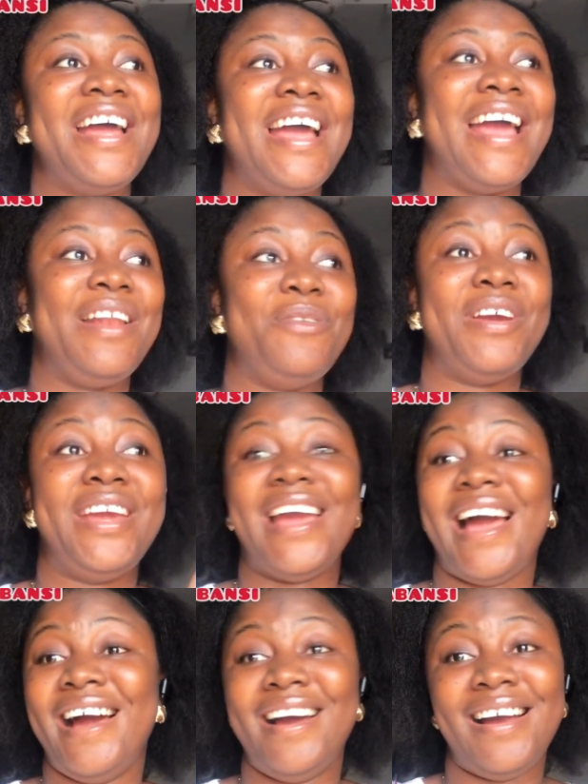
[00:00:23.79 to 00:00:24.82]
Anyway,
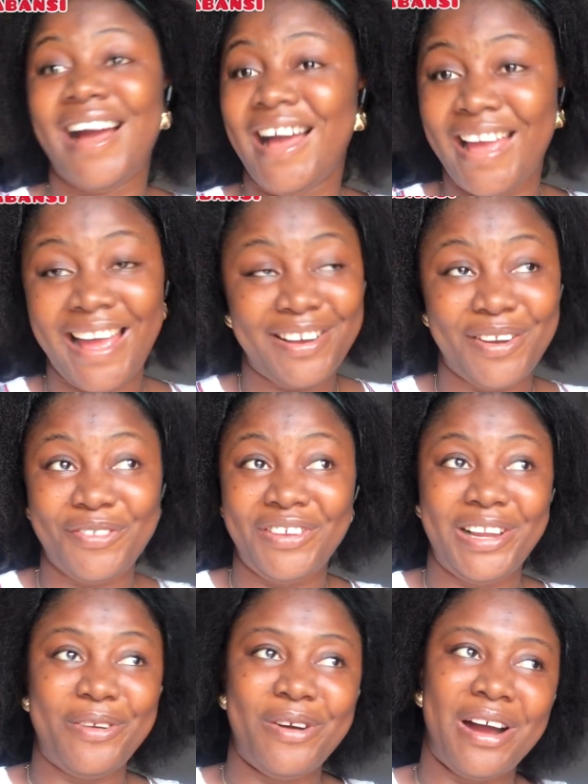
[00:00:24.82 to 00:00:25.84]
I don't really
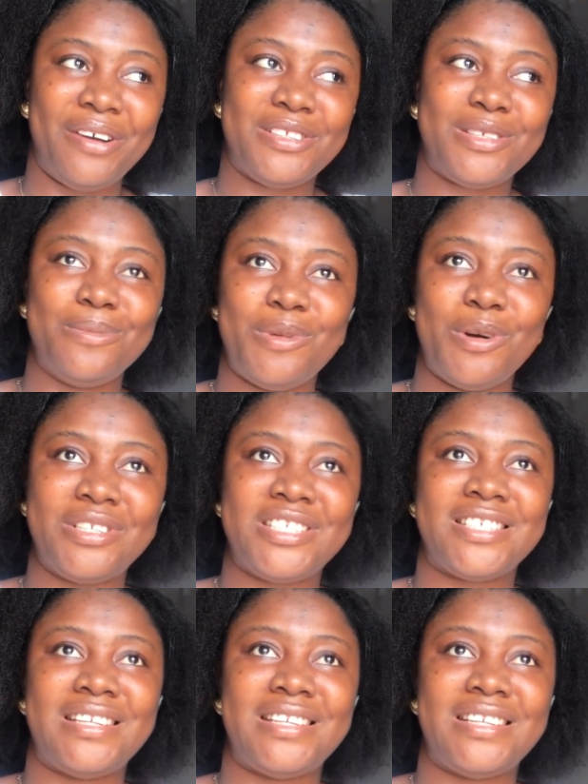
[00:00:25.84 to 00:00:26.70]
go out much.